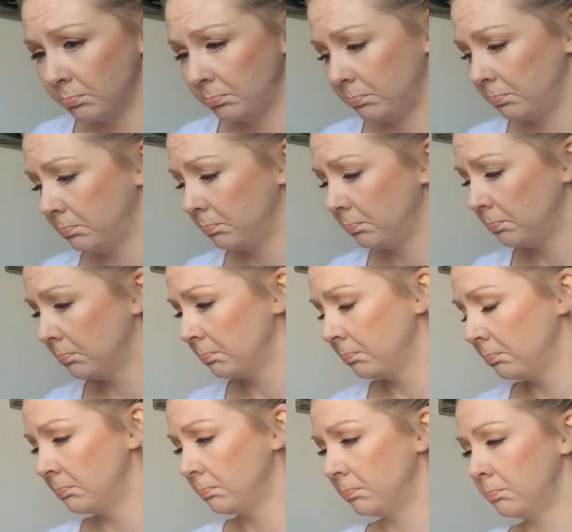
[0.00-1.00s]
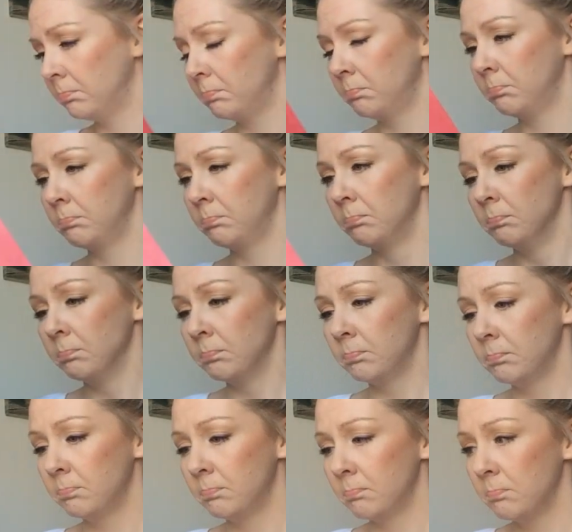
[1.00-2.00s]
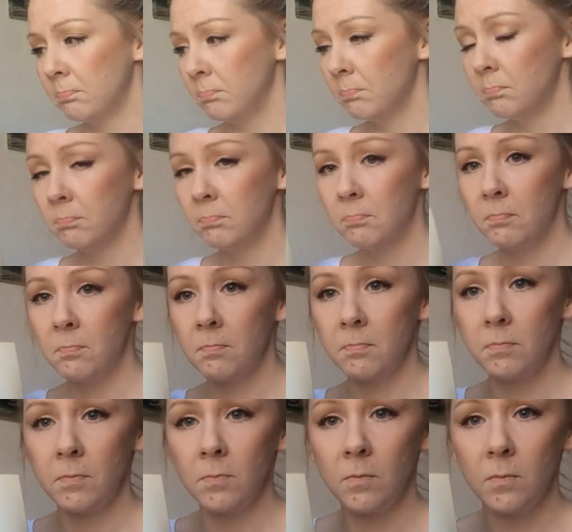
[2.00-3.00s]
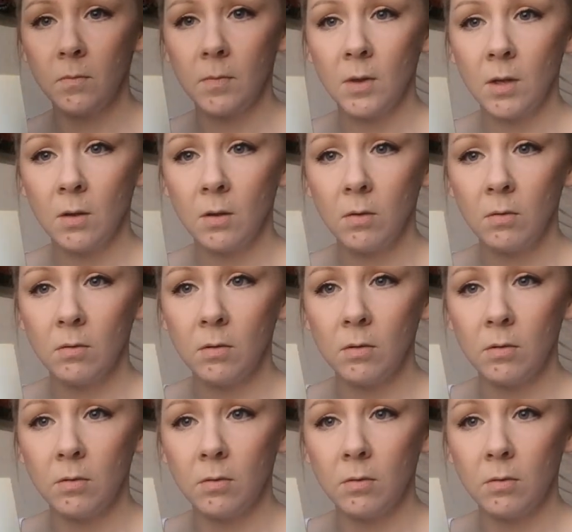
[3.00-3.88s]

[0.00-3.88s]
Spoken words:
(no one is talking)